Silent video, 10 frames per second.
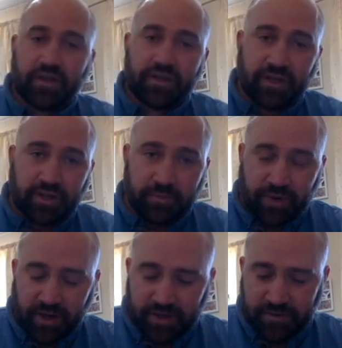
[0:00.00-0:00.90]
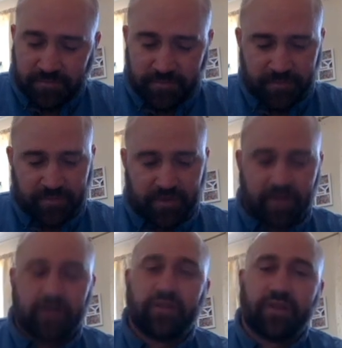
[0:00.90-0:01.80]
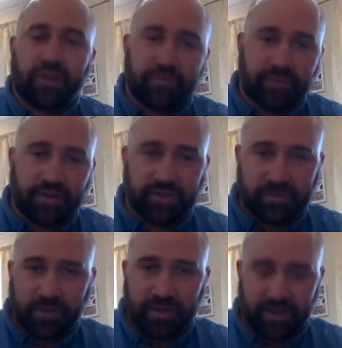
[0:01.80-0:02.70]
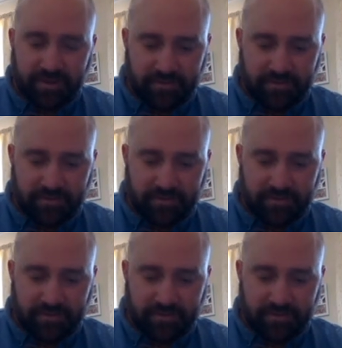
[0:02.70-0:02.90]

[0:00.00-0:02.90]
Tycho Brahe, and Francis Bacon.